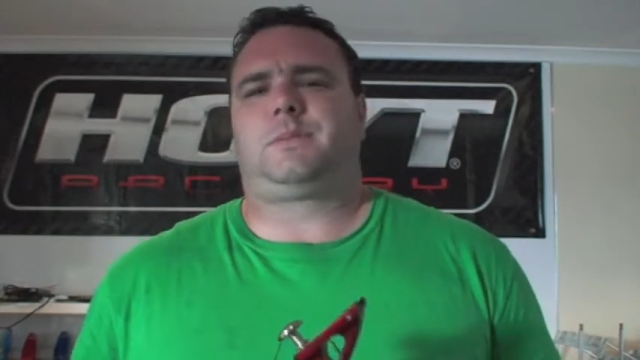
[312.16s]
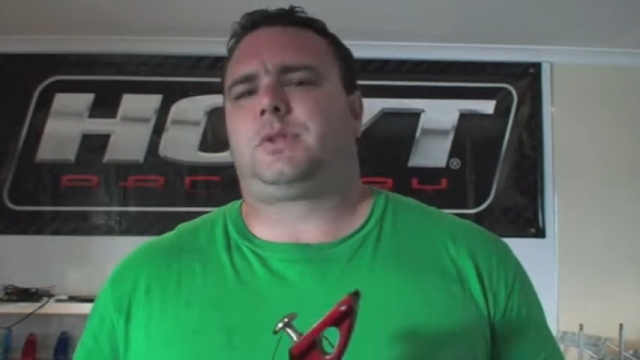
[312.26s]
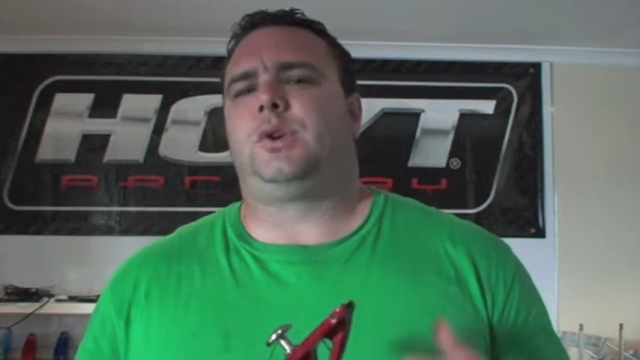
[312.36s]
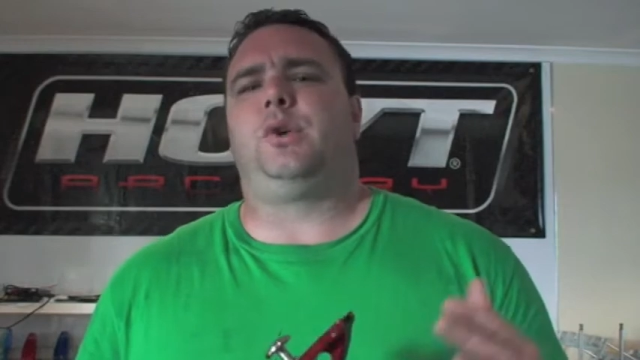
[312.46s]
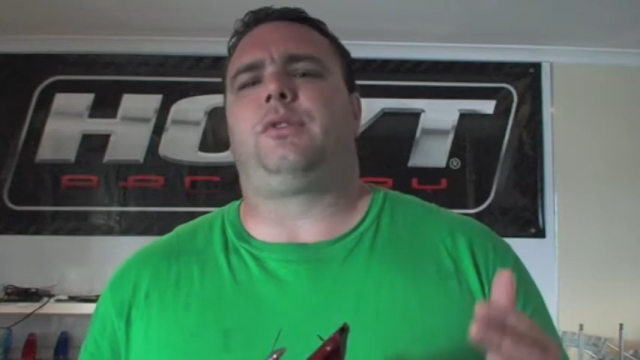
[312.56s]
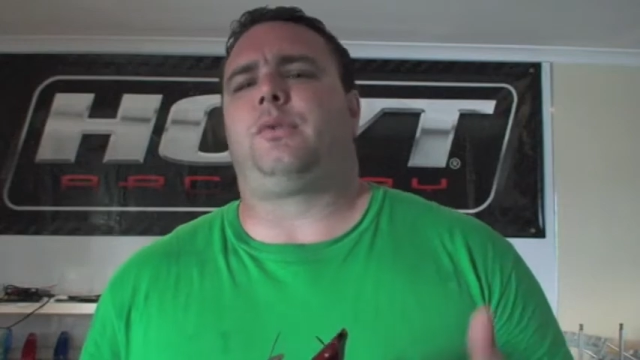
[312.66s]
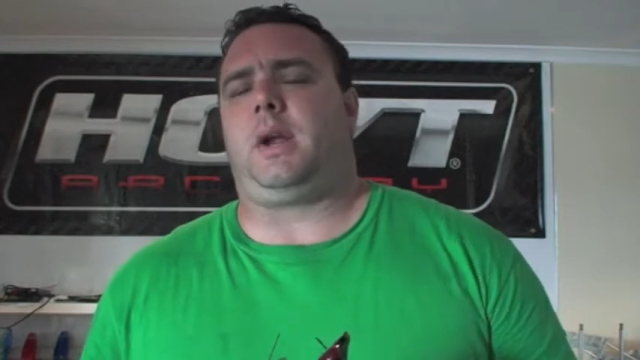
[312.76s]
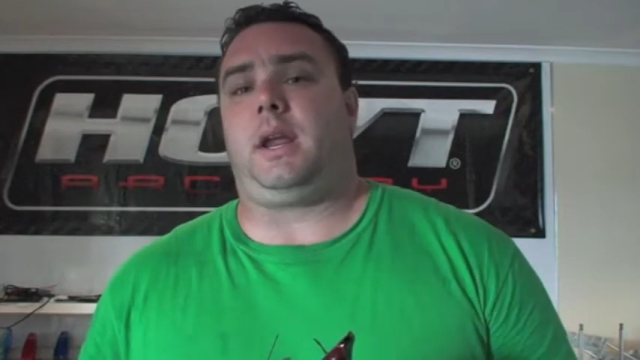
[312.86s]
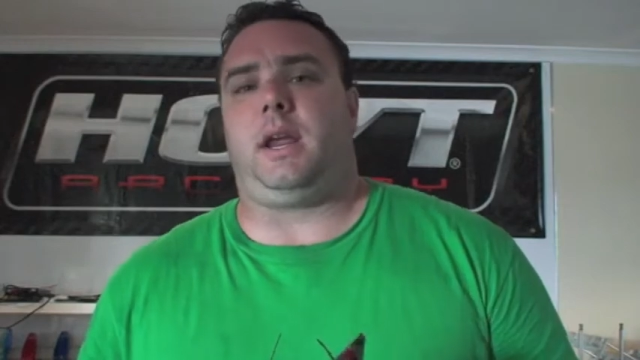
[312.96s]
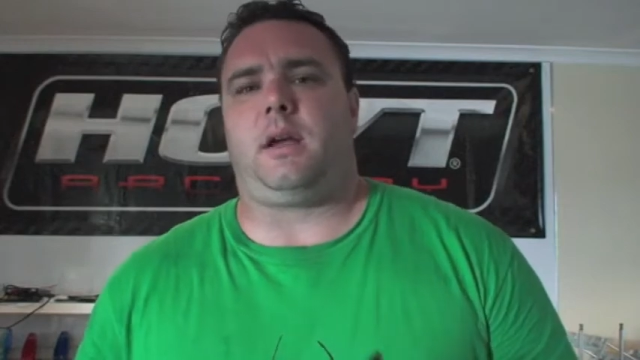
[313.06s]

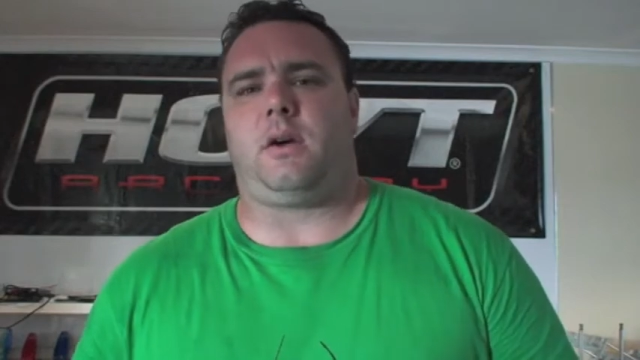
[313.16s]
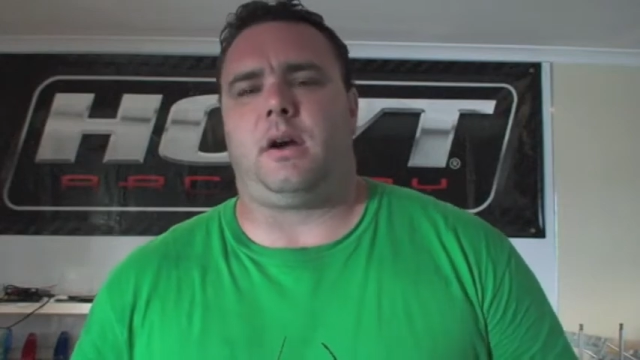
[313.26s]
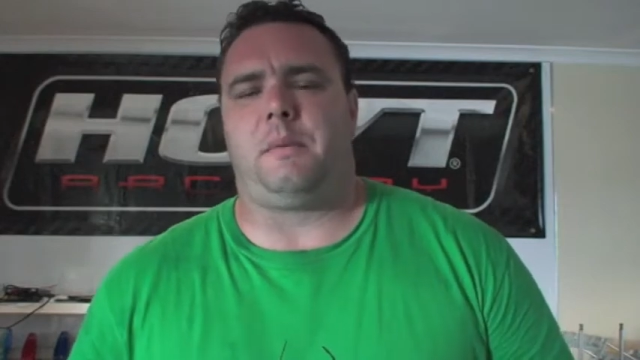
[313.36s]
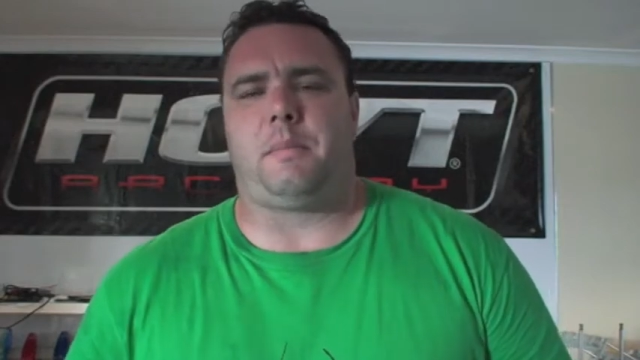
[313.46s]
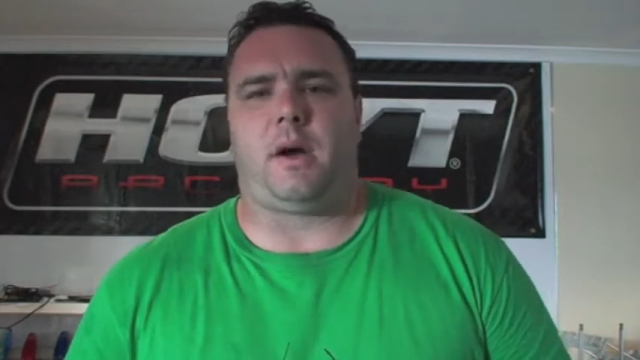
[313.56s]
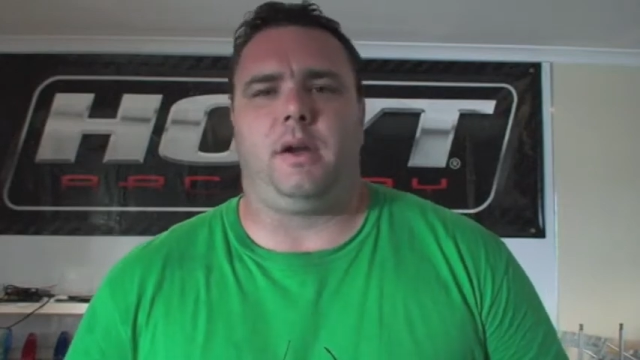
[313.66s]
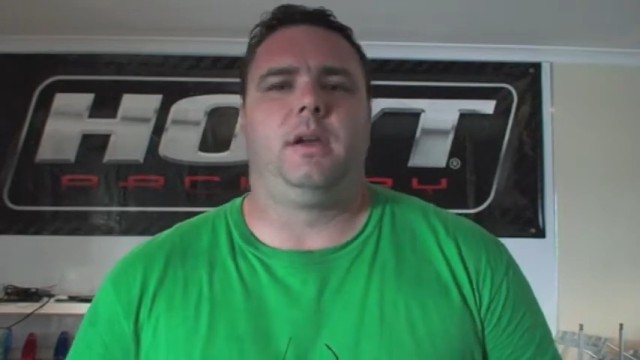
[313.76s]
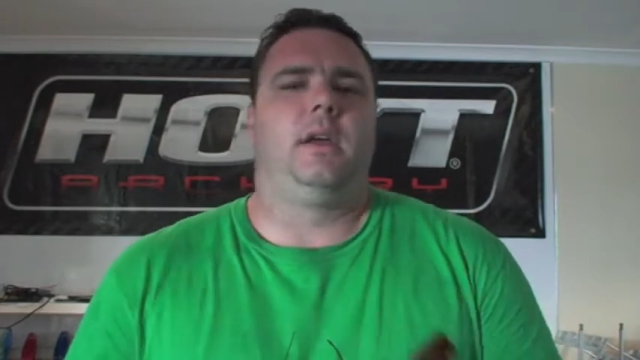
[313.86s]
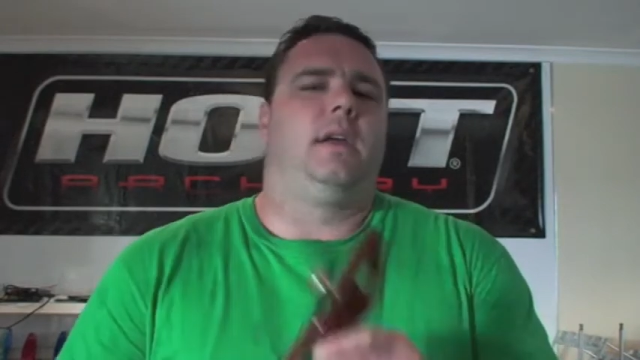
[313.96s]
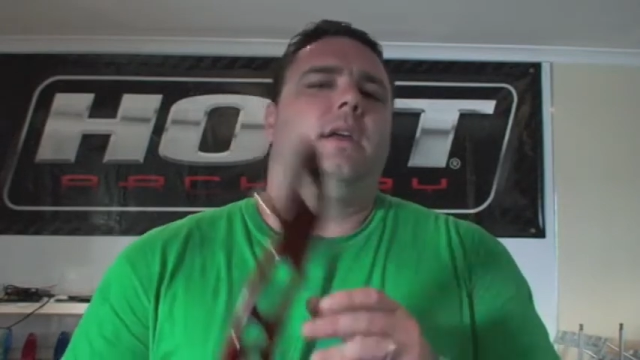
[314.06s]
2-3 year kind of bow,
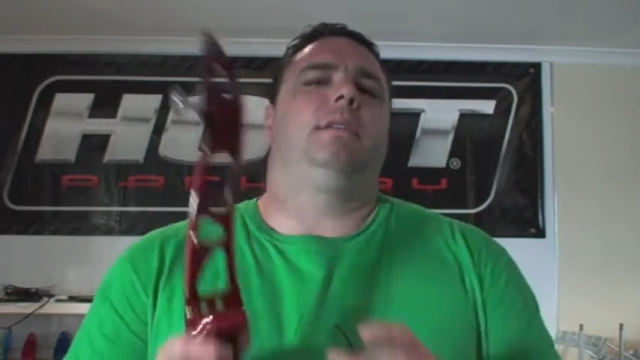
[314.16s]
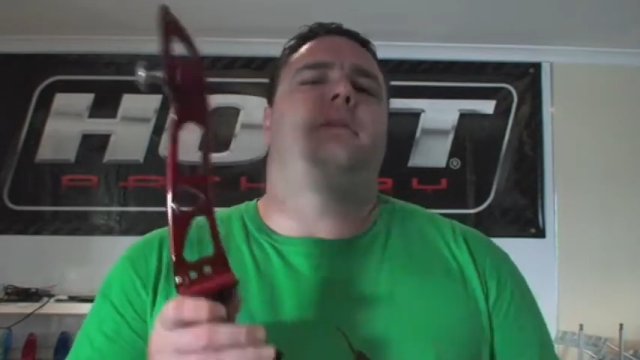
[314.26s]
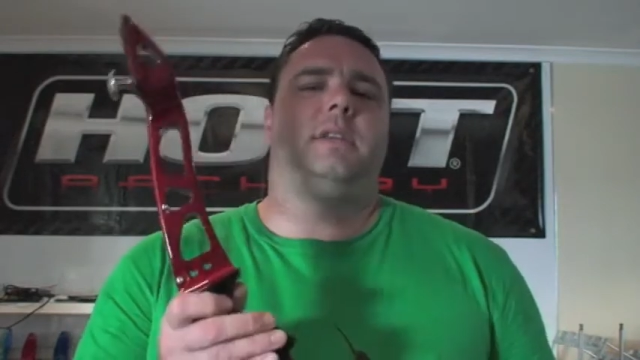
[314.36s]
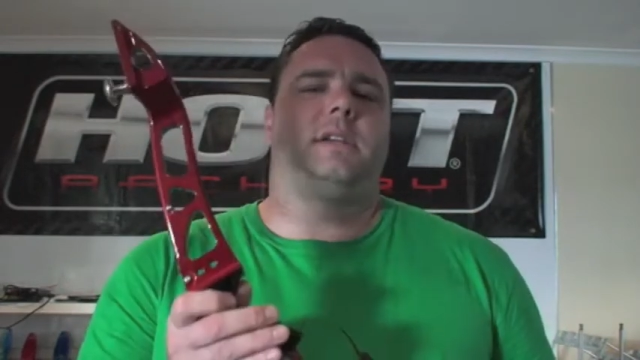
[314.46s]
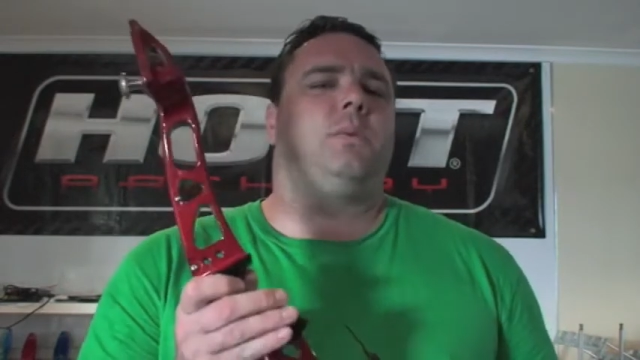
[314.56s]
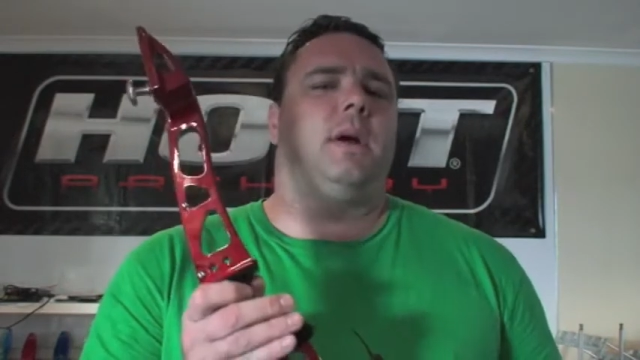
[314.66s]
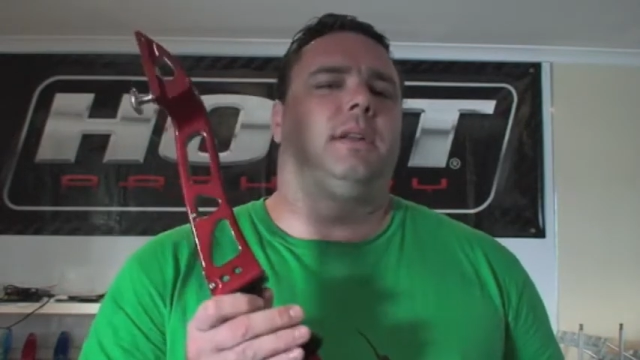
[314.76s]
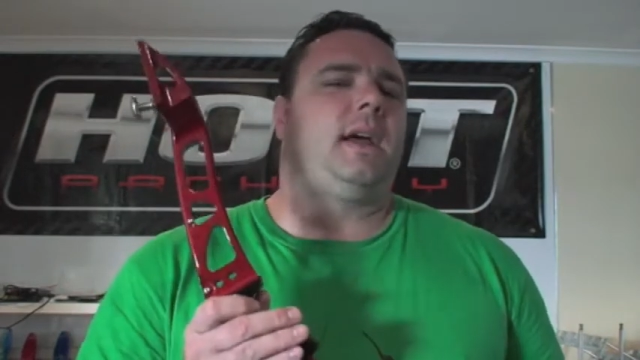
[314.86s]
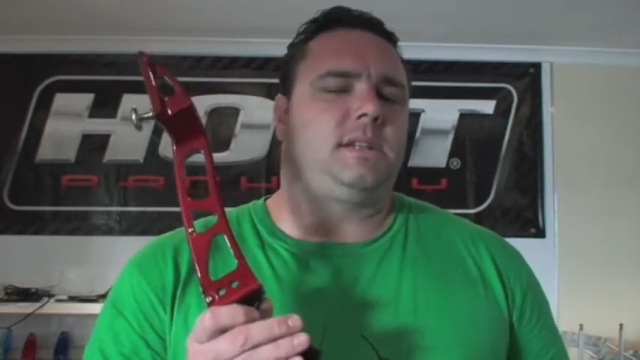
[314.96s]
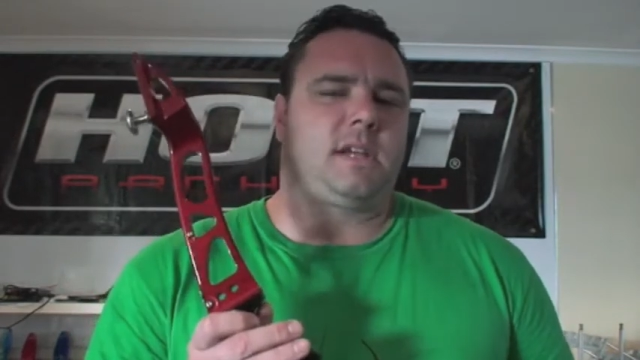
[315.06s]
this one
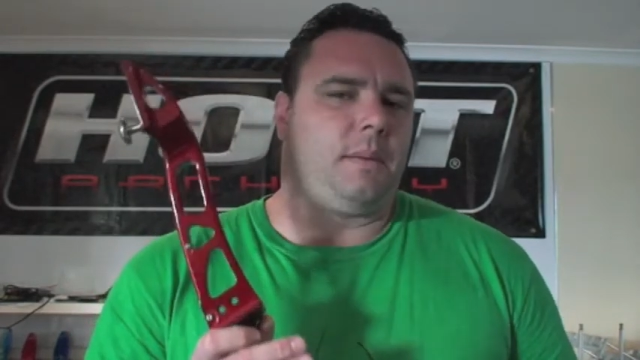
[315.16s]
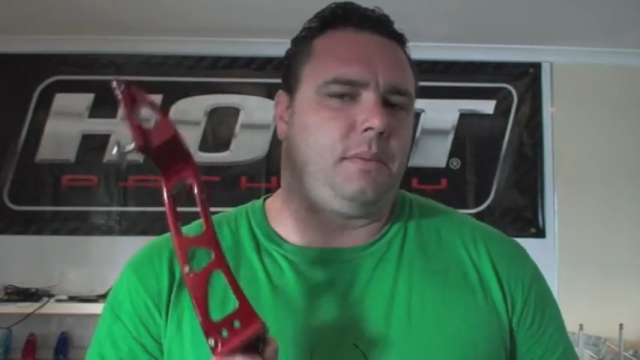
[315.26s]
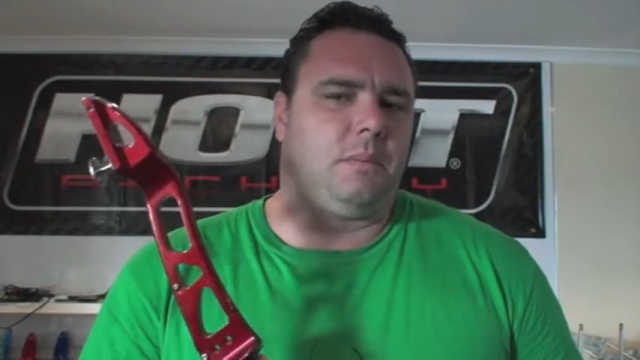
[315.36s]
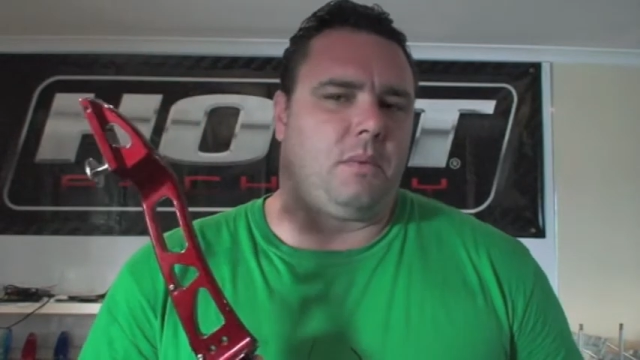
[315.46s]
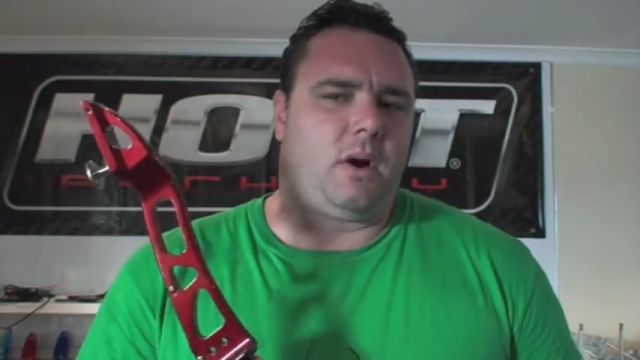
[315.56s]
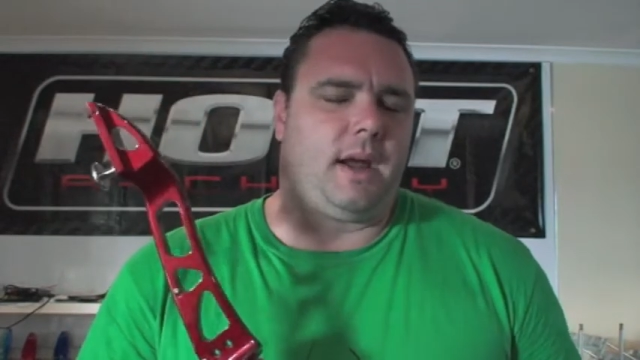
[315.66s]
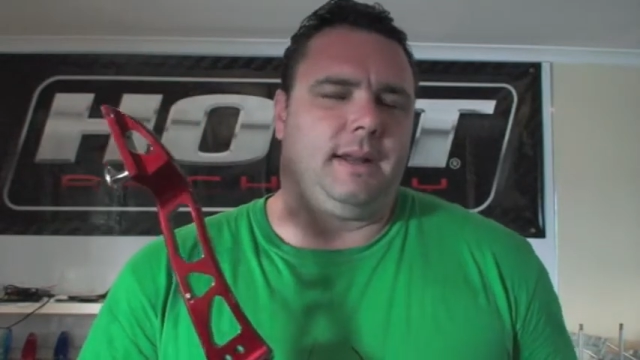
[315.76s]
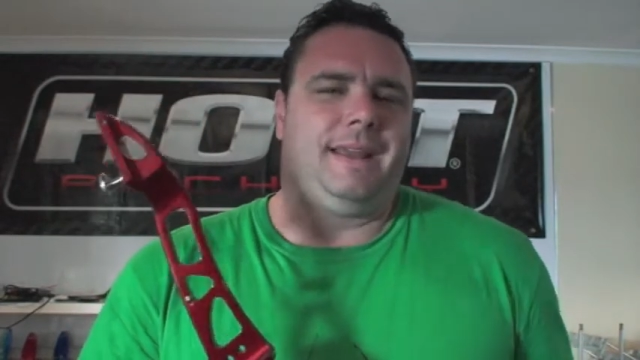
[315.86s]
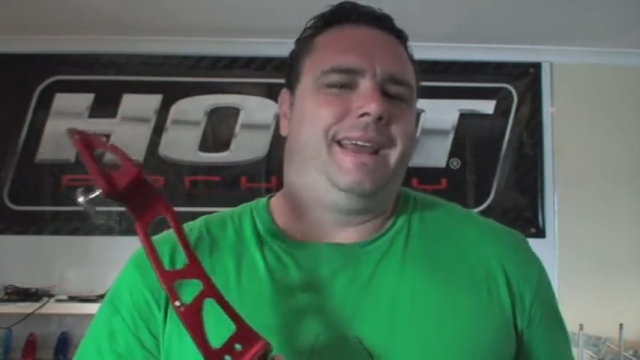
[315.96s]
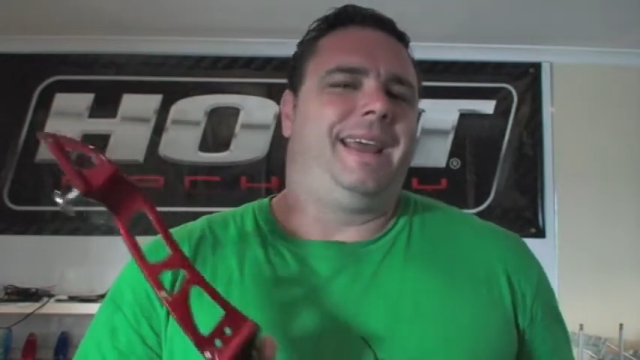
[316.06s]
does come to mind.